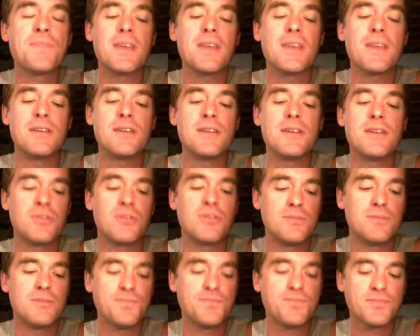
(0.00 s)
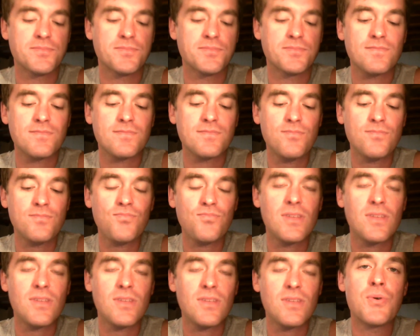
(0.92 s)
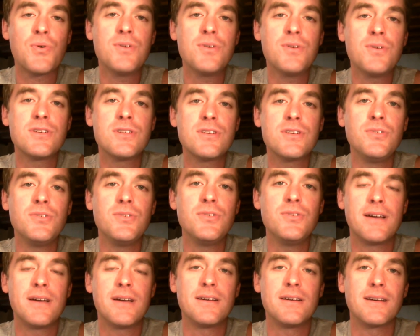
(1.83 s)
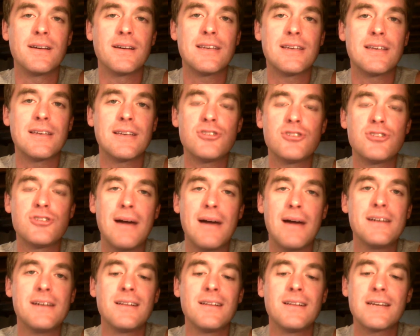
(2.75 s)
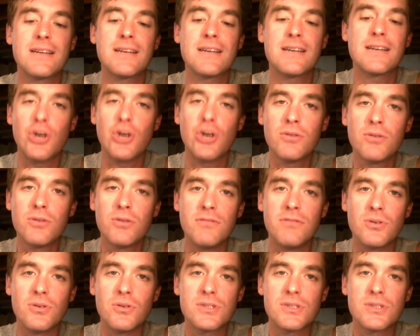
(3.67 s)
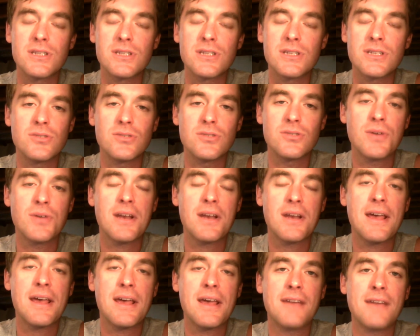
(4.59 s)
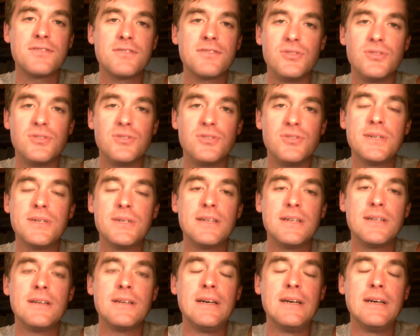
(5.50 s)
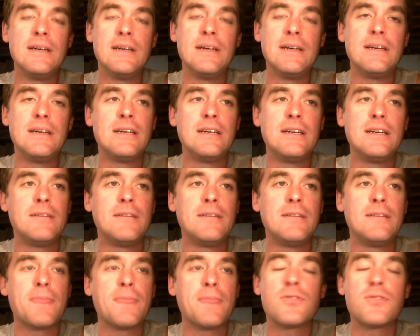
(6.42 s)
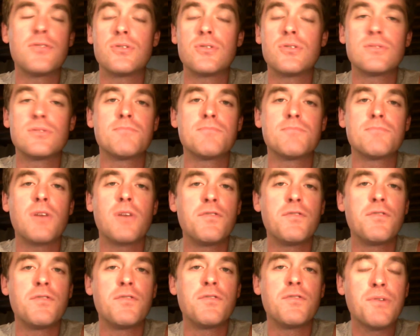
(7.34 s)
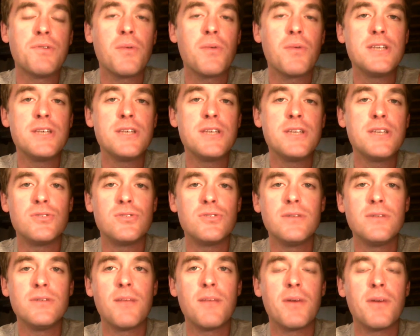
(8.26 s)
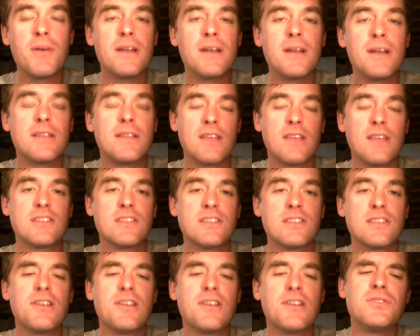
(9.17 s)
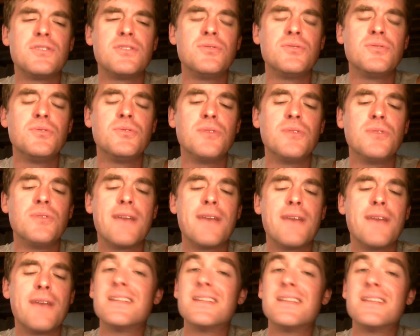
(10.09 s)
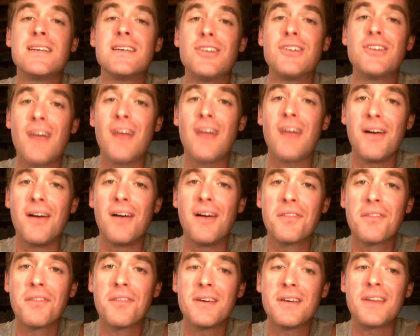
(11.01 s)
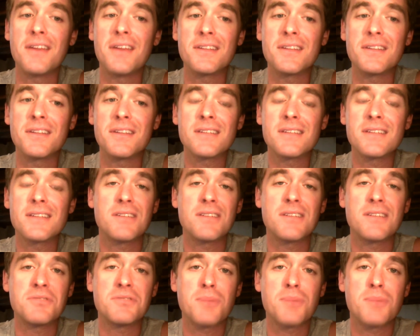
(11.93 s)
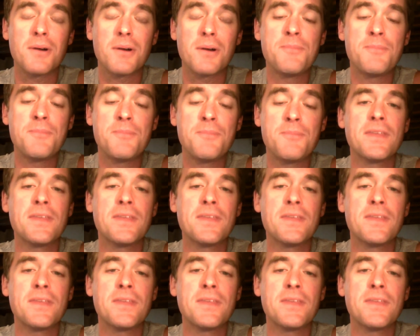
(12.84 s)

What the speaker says: And so in order to kind of get your body to let go of those things, you kind of have to do it. There's a few different ways to do it, but it's tough to do and maintain your health. I think that's the toughest part.